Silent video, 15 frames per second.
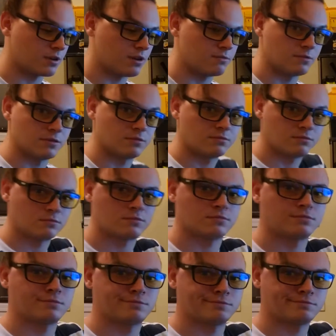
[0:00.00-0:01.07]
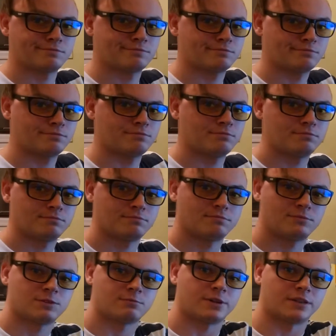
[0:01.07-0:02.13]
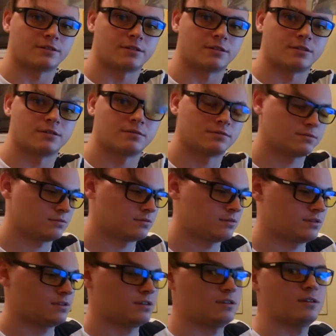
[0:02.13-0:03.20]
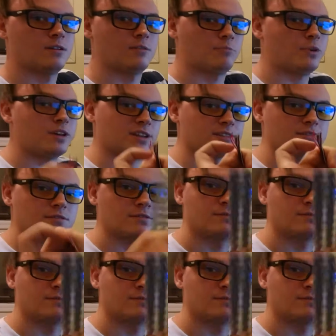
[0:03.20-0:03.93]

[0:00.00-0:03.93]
off one. It's right there. But